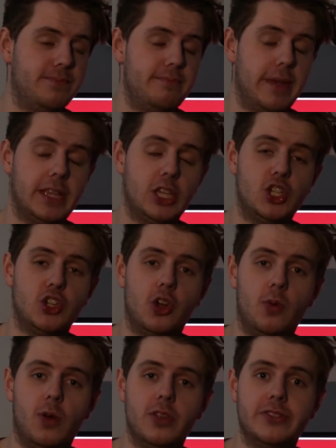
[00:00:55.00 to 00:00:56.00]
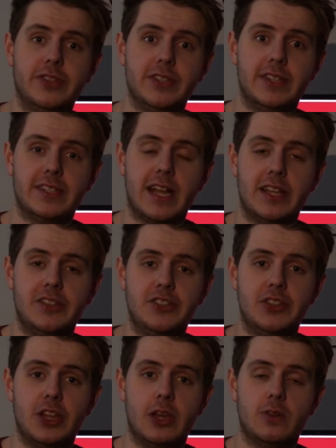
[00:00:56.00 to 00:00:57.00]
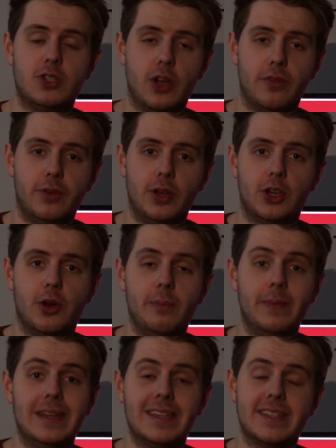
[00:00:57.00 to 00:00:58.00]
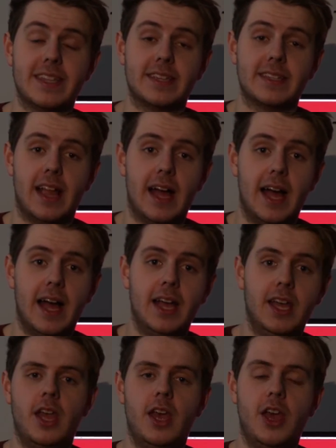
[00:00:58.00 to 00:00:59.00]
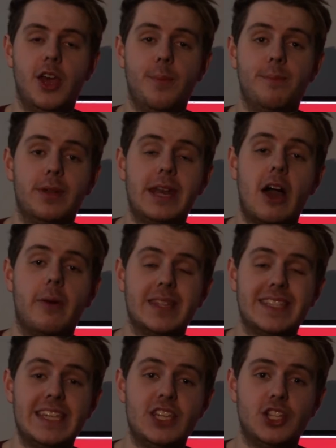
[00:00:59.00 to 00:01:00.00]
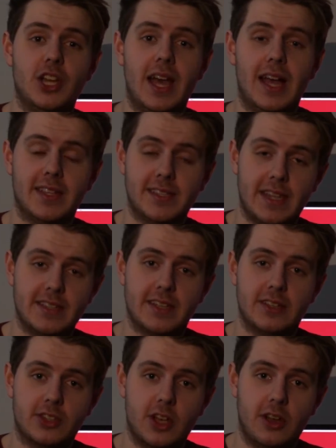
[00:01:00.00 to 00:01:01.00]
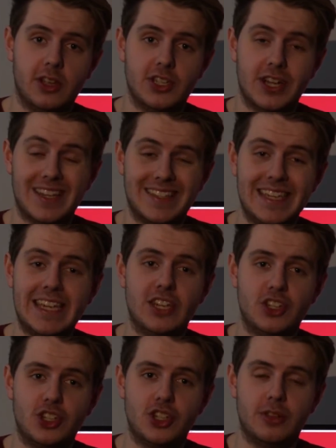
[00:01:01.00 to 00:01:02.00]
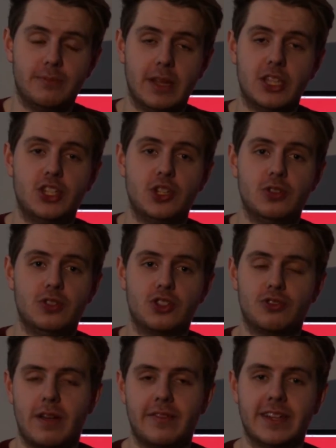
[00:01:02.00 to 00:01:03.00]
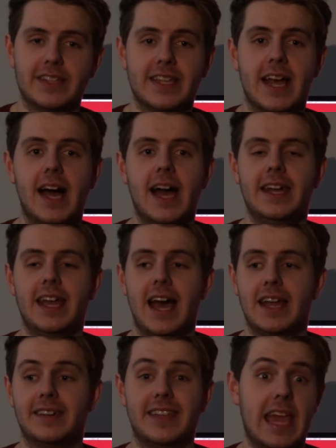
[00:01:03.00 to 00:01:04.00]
mainly short ones at design studios, software companies, things like that. But now I'm a teacher at St Helens College and I teach my students graphic design and